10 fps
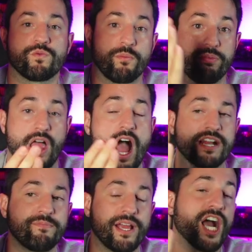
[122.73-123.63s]
were
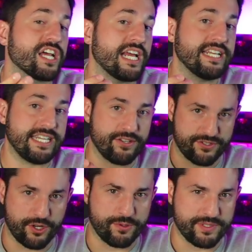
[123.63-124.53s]
blocked by unideal
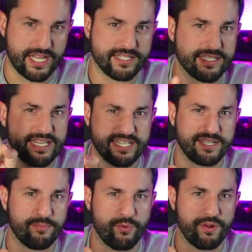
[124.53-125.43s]
circumstances. That's
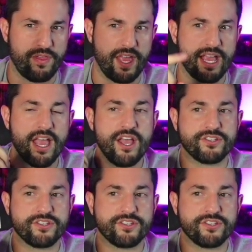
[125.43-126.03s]
an important thing.